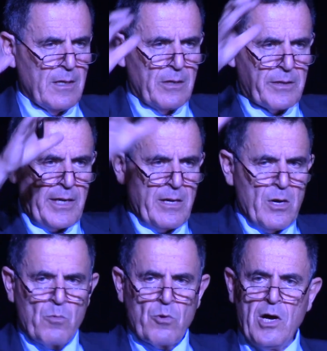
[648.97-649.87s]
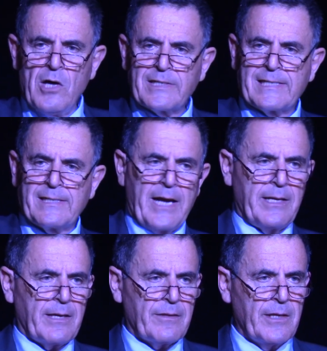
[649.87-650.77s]
okay, were all
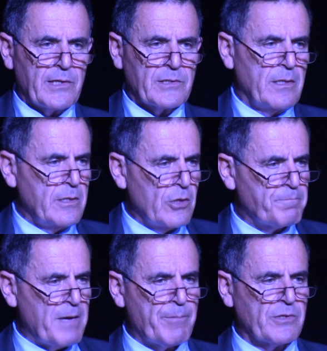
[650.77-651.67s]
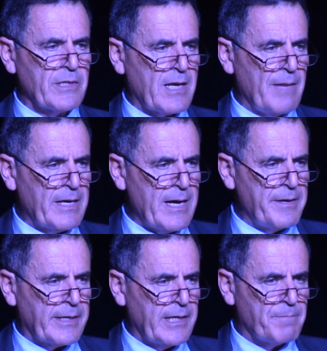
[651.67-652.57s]
signing things in the newspapers and coming
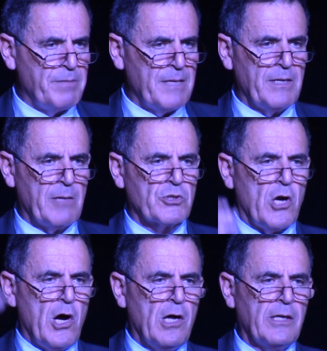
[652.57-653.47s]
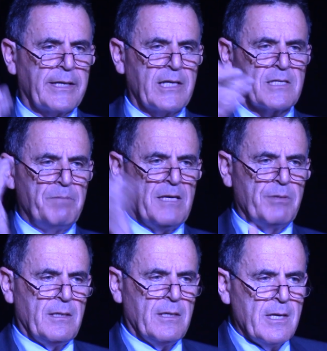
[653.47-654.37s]
out against Bibi. It was all against
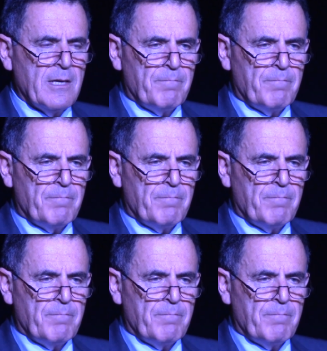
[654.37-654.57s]
Bibi.